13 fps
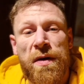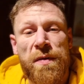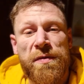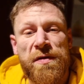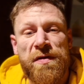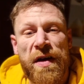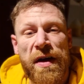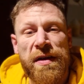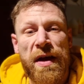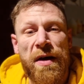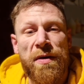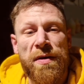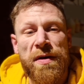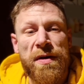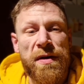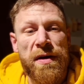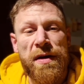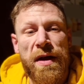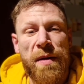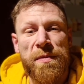hope you checked out
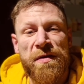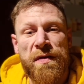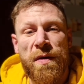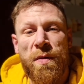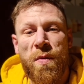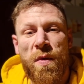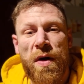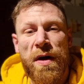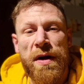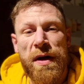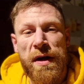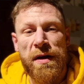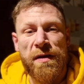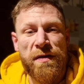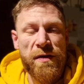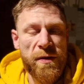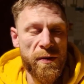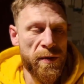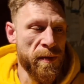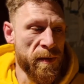episode one and
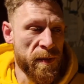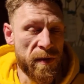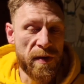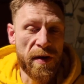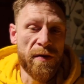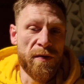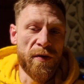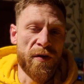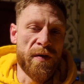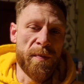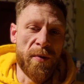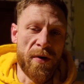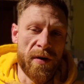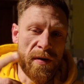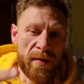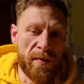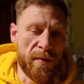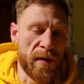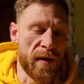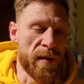two thank you for the support
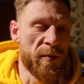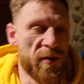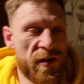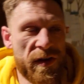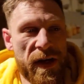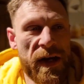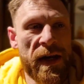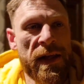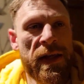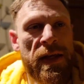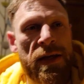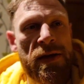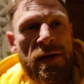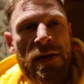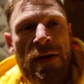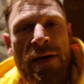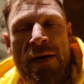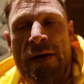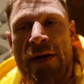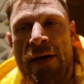really appreciate it
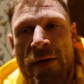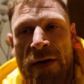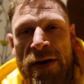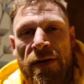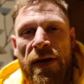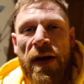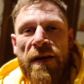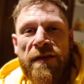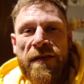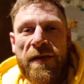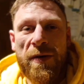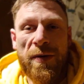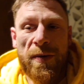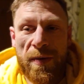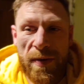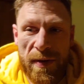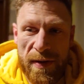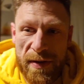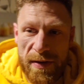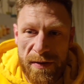right you guys so
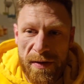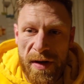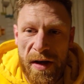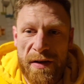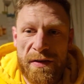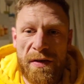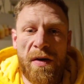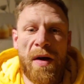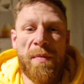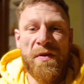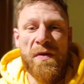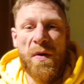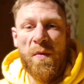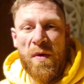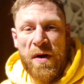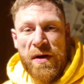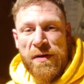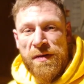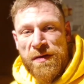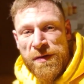you guys saw episode
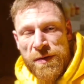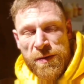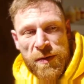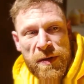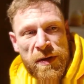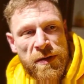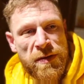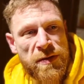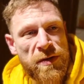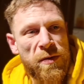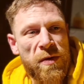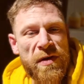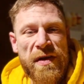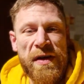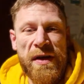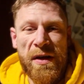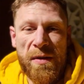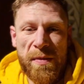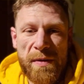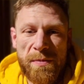one and two two was a
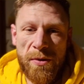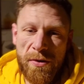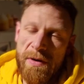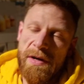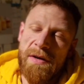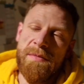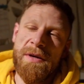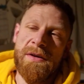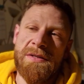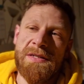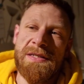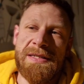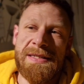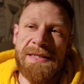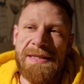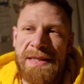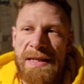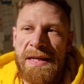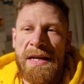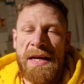little bit boring because
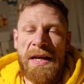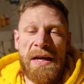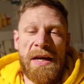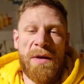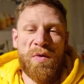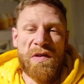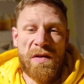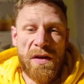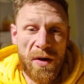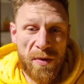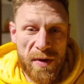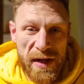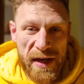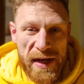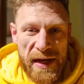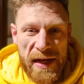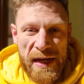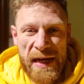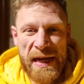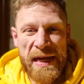it was a low day